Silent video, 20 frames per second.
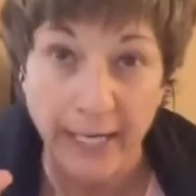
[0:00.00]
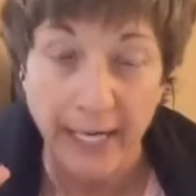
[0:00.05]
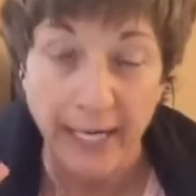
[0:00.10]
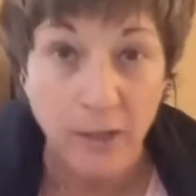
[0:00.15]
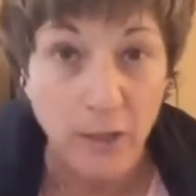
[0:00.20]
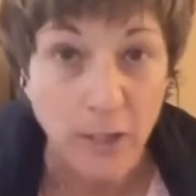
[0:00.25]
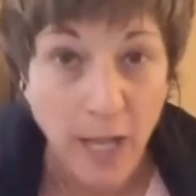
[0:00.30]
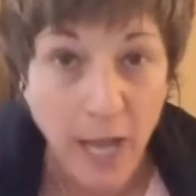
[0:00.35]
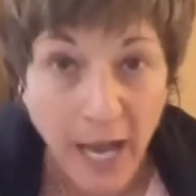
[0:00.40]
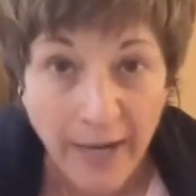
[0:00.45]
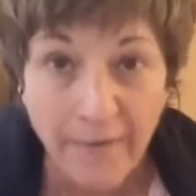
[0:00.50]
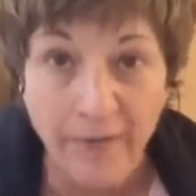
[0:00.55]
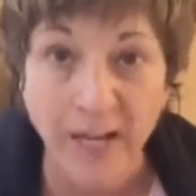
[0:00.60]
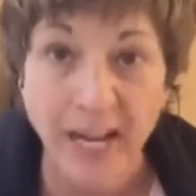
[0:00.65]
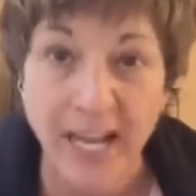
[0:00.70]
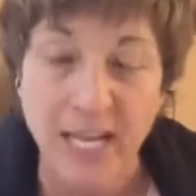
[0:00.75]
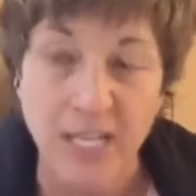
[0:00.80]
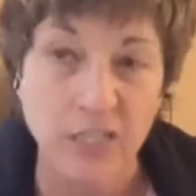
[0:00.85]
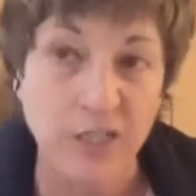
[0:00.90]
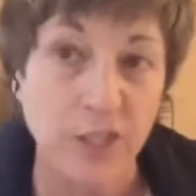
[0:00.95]
And a lot of it
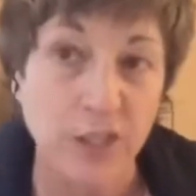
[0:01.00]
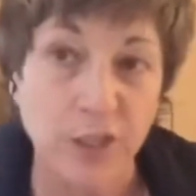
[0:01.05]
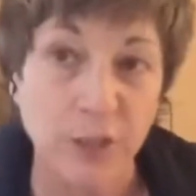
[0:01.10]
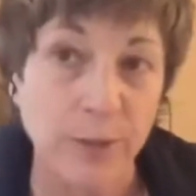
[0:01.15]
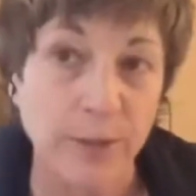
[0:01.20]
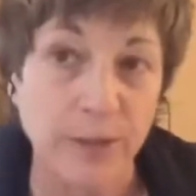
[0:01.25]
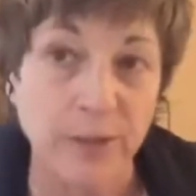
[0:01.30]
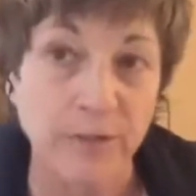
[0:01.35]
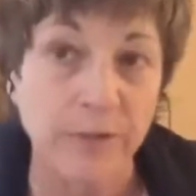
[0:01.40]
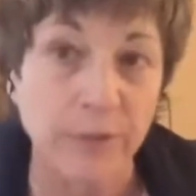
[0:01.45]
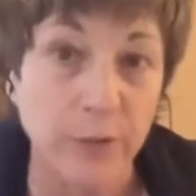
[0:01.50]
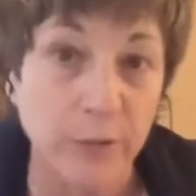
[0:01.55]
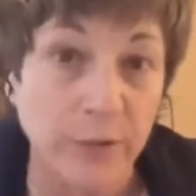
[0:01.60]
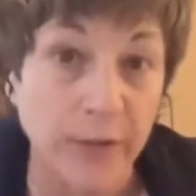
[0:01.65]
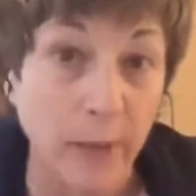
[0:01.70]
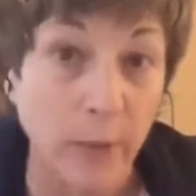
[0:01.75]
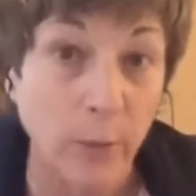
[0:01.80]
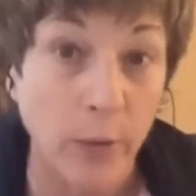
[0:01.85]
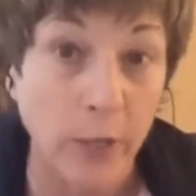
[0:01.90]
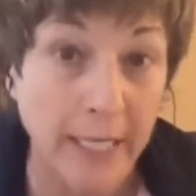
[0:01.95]
has to do with the food
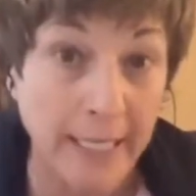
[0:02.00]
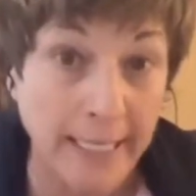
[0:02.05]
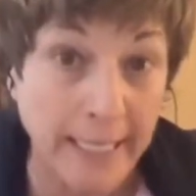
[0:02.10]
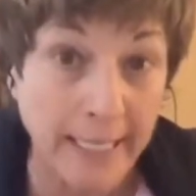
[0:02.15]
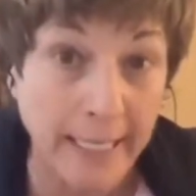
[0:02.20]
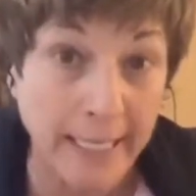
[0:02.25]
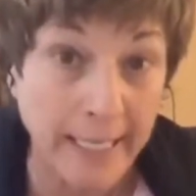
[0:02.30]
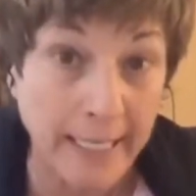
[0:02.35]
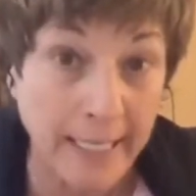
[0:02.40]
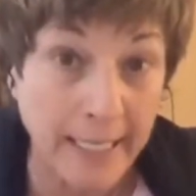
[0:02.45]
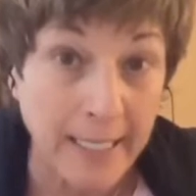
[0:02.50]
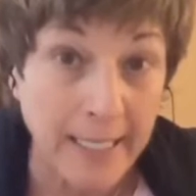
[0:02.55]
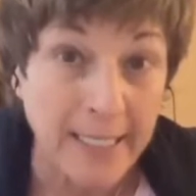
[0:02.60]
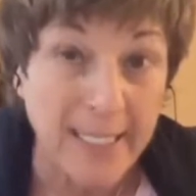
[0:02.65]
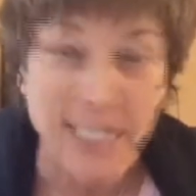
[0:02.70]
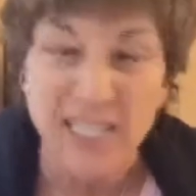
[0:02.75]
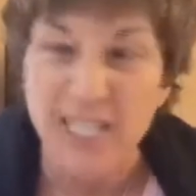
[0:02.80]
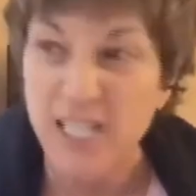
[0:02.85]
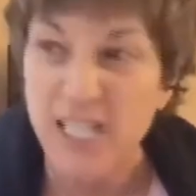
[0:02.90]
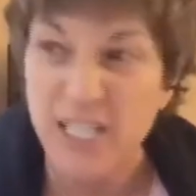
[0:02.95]
that we're eating,
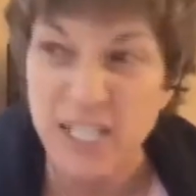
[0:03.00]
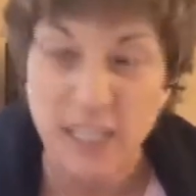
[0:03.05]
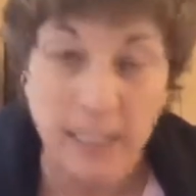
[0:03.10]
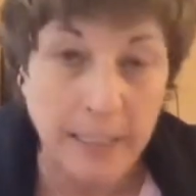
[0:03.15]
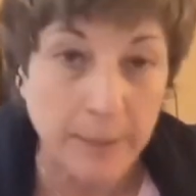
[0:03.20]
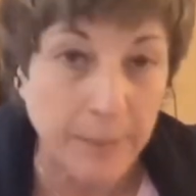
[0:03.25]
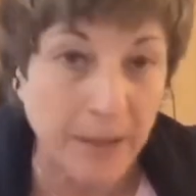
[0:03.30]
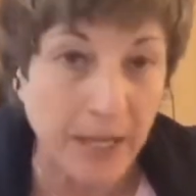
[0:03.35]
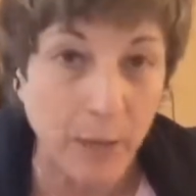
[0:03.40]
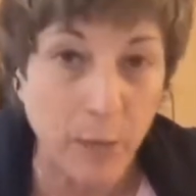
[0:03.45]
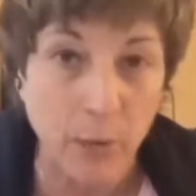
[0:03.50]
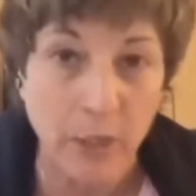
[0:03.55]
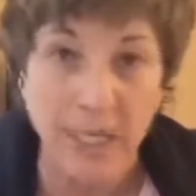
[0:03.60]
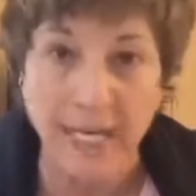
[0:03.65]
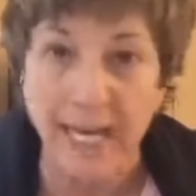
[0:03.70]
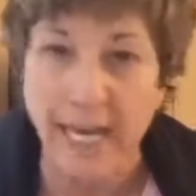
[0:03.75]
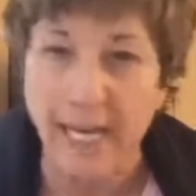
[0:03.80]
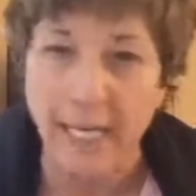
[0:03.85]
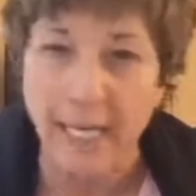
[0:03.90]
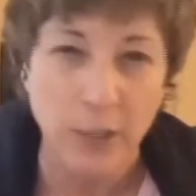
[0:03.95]
the sleep that we're
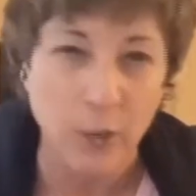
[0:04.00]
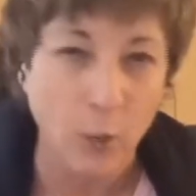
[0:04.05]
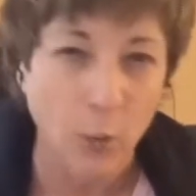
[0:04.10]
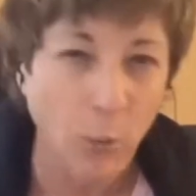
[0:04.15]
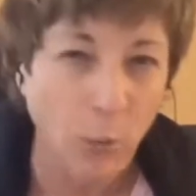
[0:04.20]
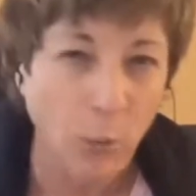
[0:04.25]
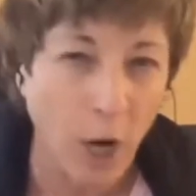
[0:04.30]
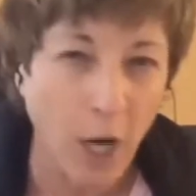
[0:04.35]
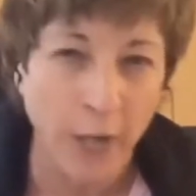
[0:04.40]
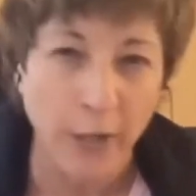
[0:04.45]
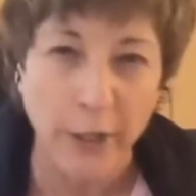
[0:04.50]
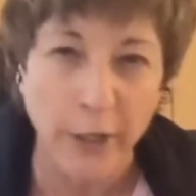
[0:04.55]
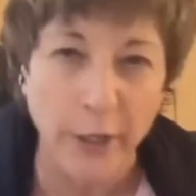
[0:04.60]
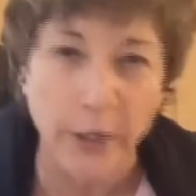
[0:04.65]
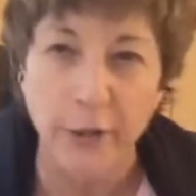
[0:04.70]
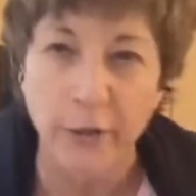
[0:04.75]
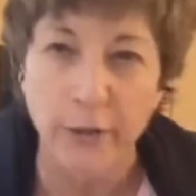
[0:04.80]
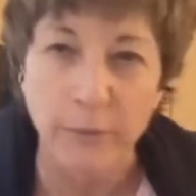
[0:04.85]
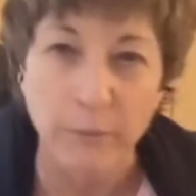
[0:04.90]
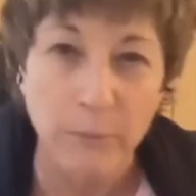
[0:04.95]
getting, the water,
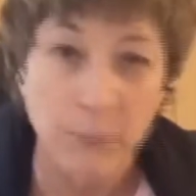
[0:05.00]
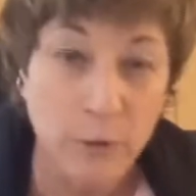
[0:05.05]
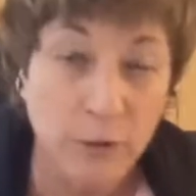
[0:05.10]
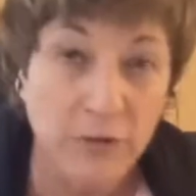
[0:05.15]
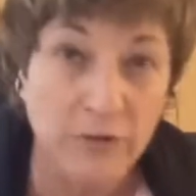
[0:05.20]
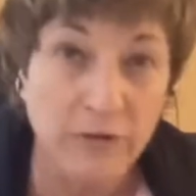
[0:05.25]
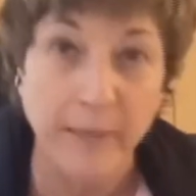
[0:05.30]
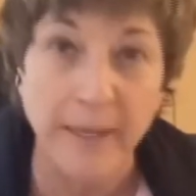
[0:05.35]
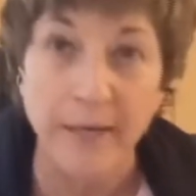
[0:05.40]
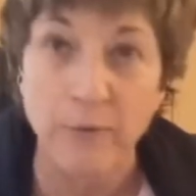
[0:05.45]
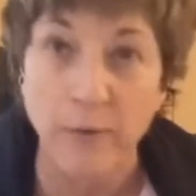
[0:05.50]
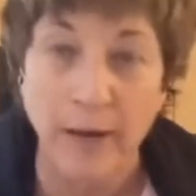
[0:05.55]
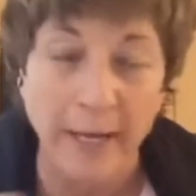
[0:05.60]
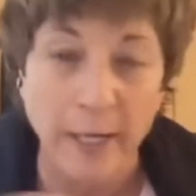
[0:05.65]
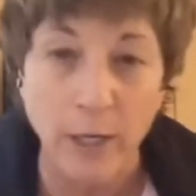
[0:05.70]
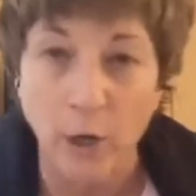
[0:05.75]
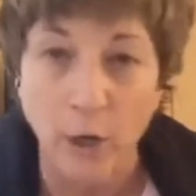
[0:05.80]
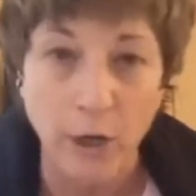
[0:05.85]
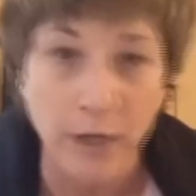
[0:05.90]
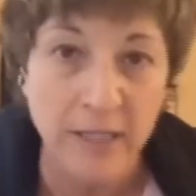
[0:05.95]
the movement, right?
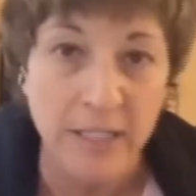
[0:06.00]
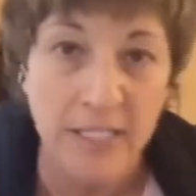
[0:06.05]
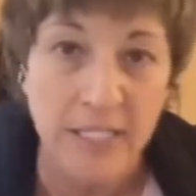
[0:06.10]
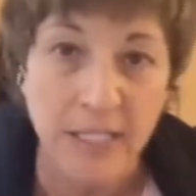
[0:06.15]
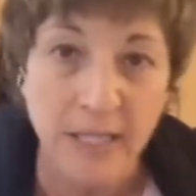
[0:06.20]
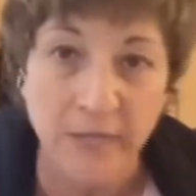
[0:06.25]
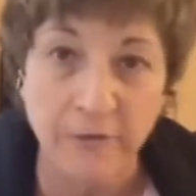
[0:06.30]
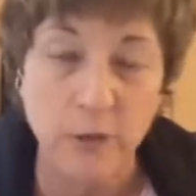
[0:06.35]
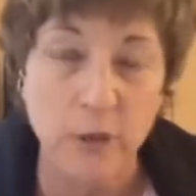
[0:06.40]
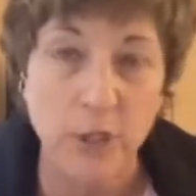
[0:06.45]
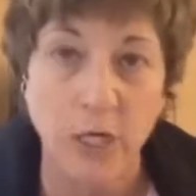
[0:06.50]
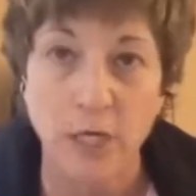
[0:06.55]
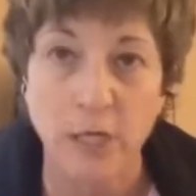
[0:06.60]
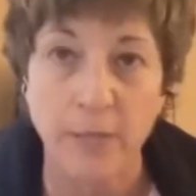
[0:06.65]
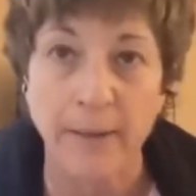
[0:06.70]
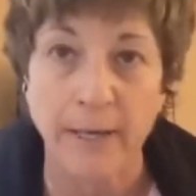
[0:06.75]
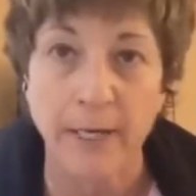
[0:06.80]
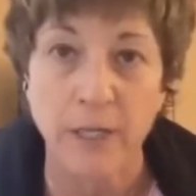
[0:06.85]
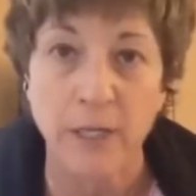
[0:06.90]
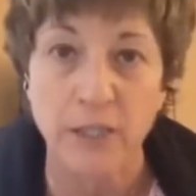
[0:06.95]
All the stuff you talk
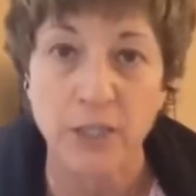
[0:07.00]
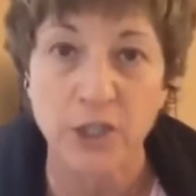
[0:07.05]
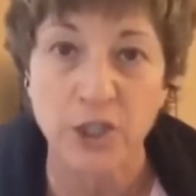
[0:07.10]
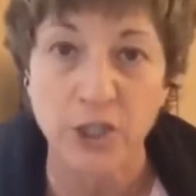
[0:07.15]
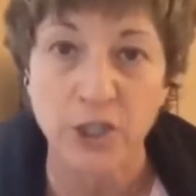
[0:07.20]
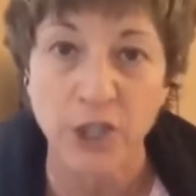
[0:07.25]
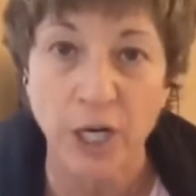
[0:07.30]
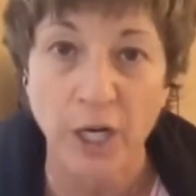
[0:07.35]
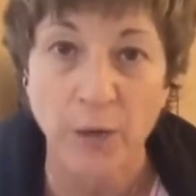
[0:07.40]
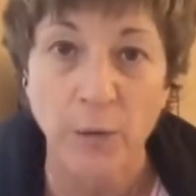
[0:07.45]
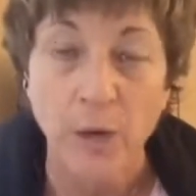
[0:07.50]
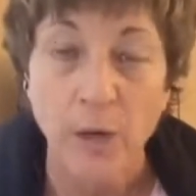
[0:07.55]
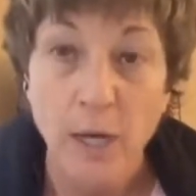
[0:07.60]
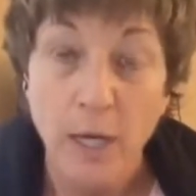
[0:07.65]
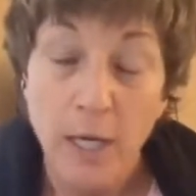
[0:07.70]
about on the show.